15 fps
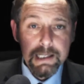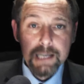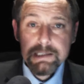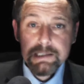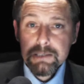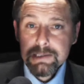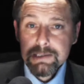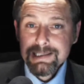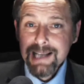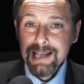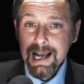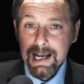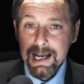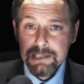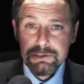I noticed
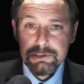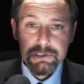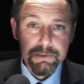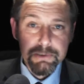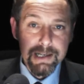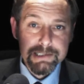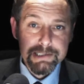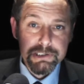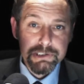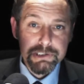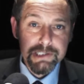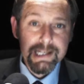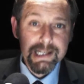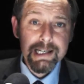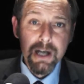that Andrew had to
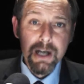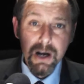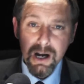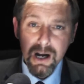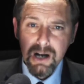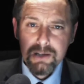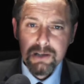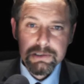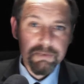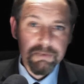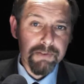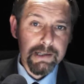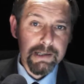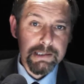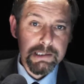dig hard to
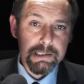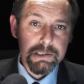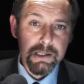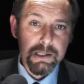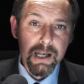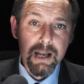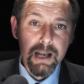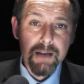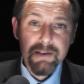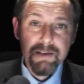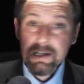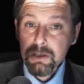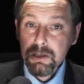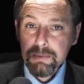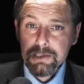find this nugget of
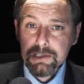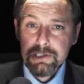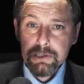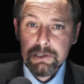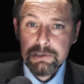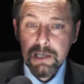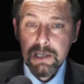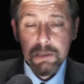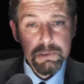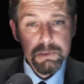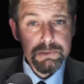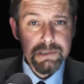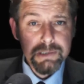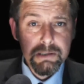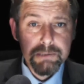economic news,
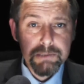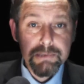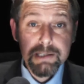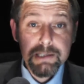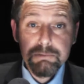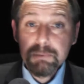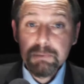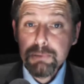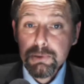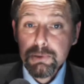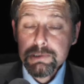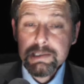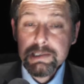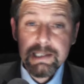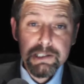which was only really
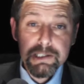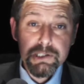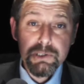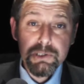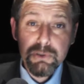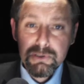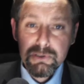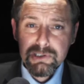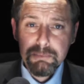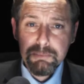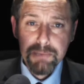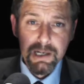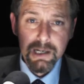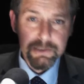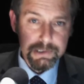reported in the Yorkshire
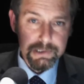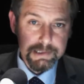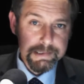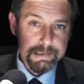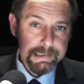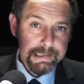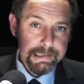Post.